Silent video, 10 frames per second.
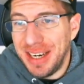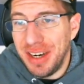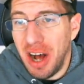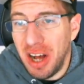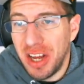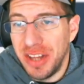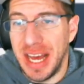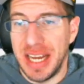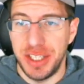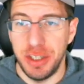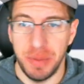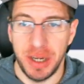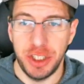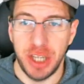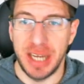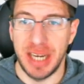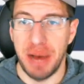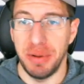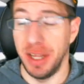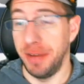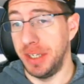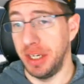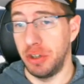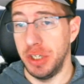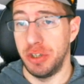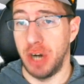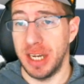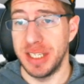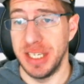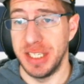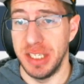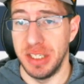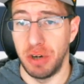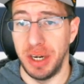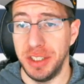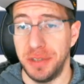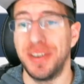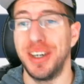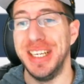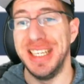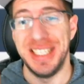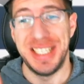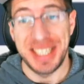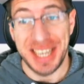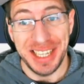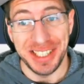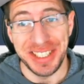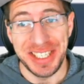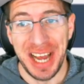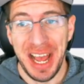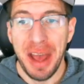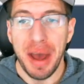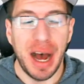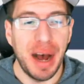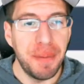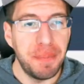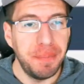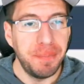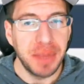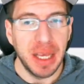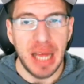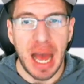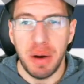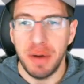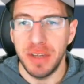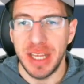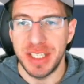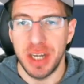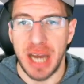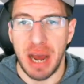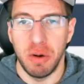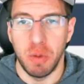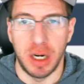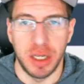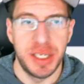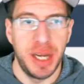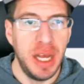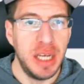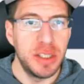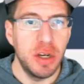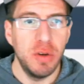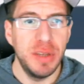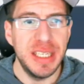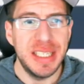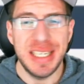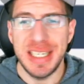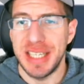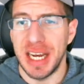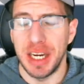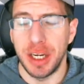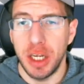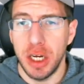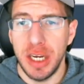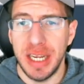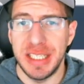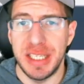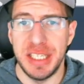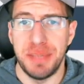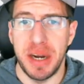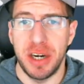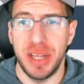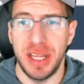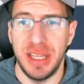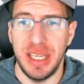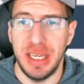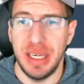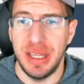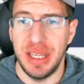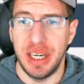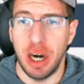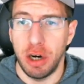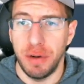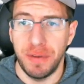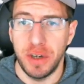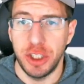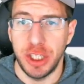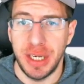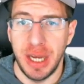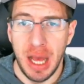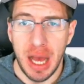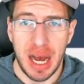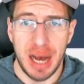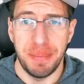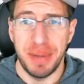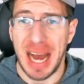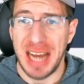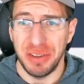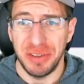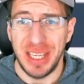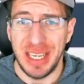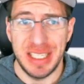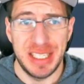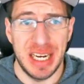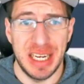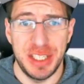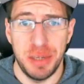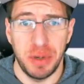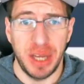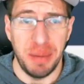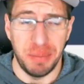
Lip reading: knock on that too much. I would love to increase Roxius's range for his skills. However, that's not how it works. So this is good, is better than the current version, but I don't think it's super game